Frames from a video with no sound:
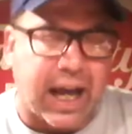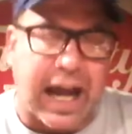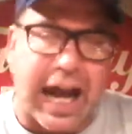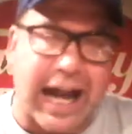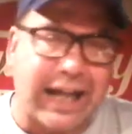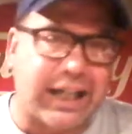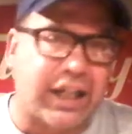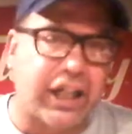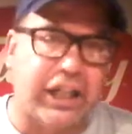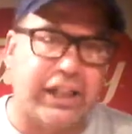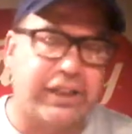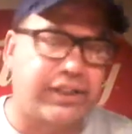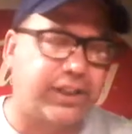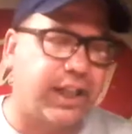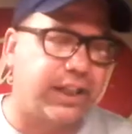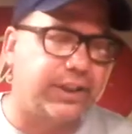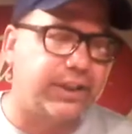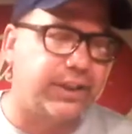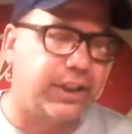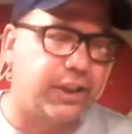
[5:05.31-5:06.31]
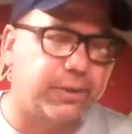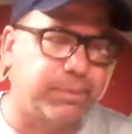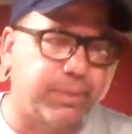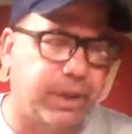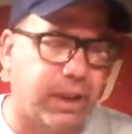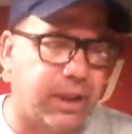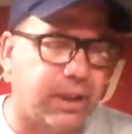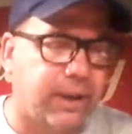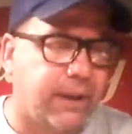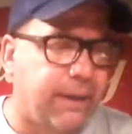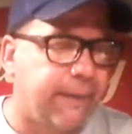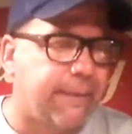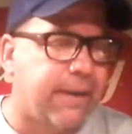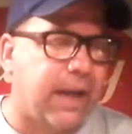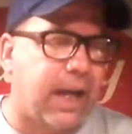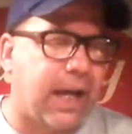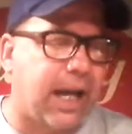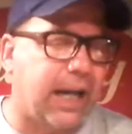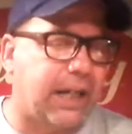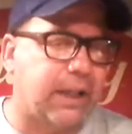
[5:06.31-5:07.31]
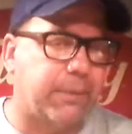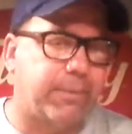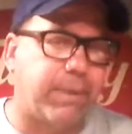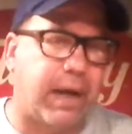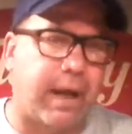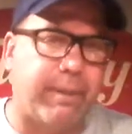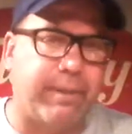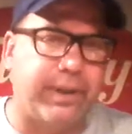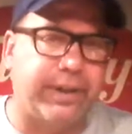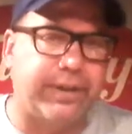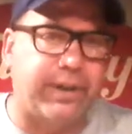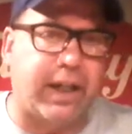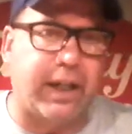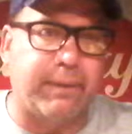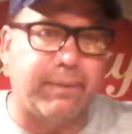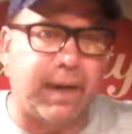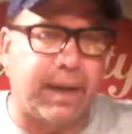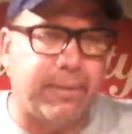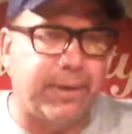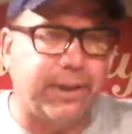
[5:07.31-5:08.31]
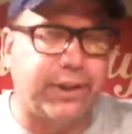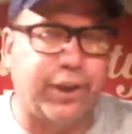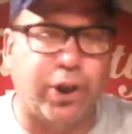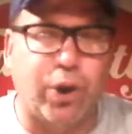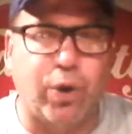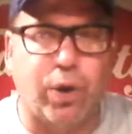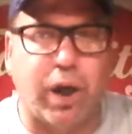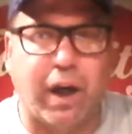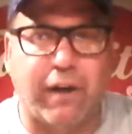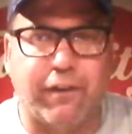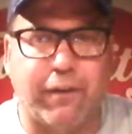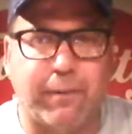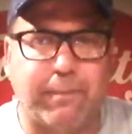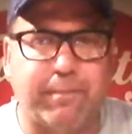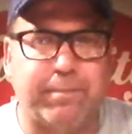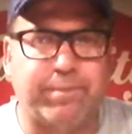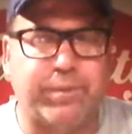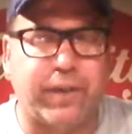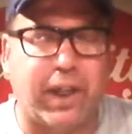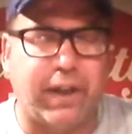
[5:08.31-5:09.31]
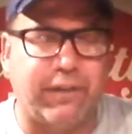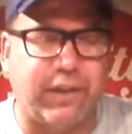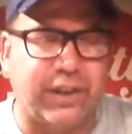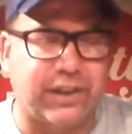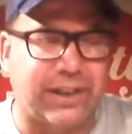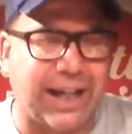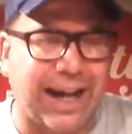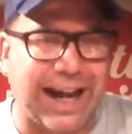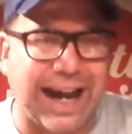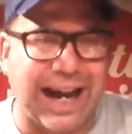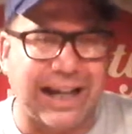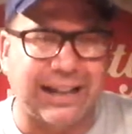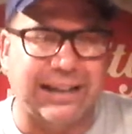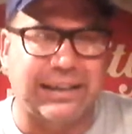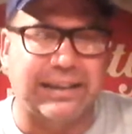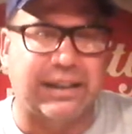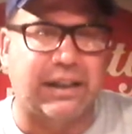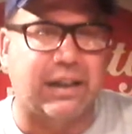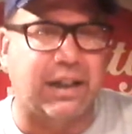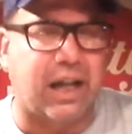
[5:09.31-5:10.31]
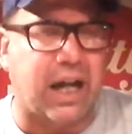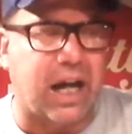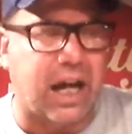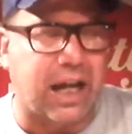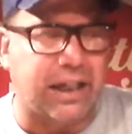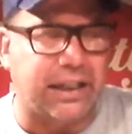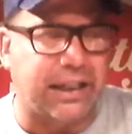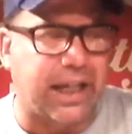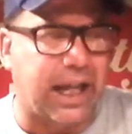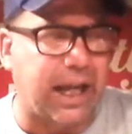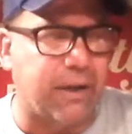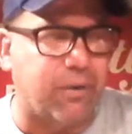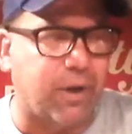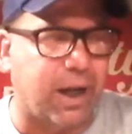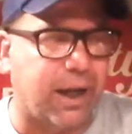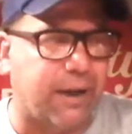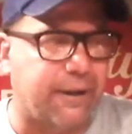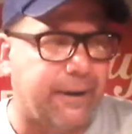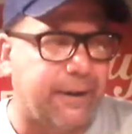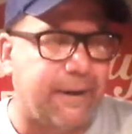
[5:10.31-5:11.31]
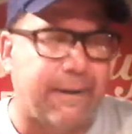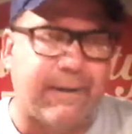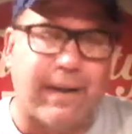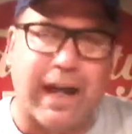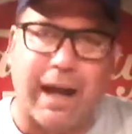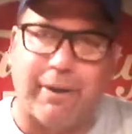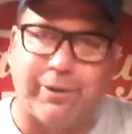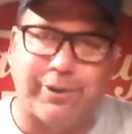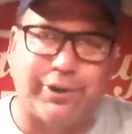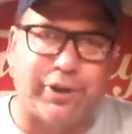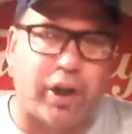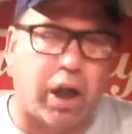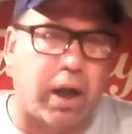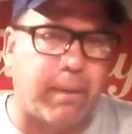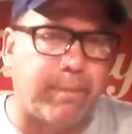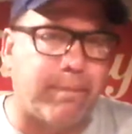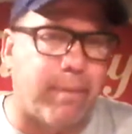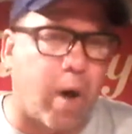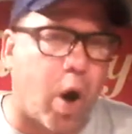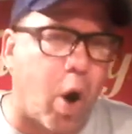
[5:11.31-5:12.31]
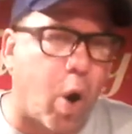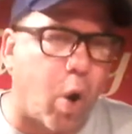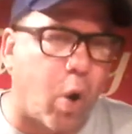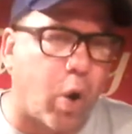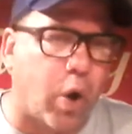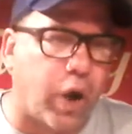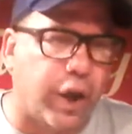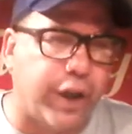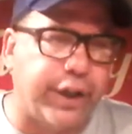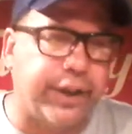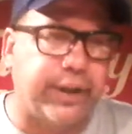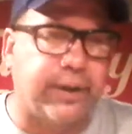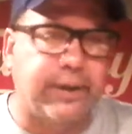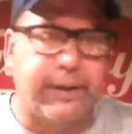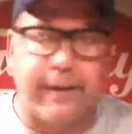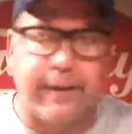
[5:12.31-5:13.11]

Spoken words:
I couldn't session this beer. I could probably drink maybe 2 of them if it's hot on a hot day while I was done mowing,